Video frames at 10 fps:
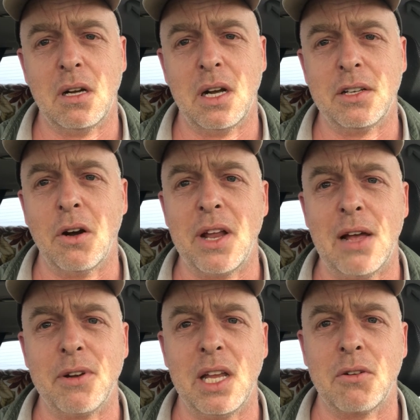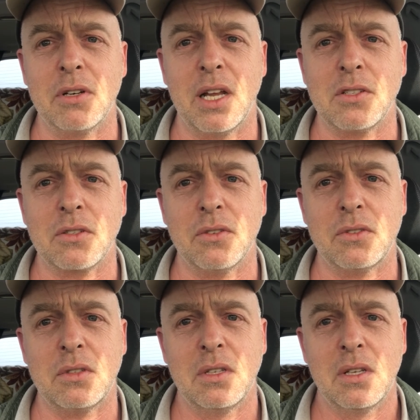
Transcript: I don't have any credentials.